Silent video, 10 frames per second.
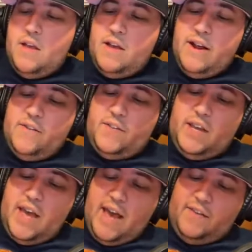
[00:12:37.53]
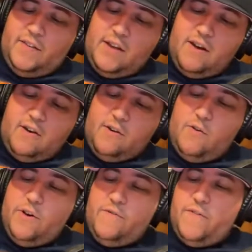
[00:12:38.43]
Here's the Ghastly
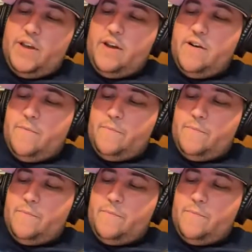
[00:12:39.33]
Gargoyle figure.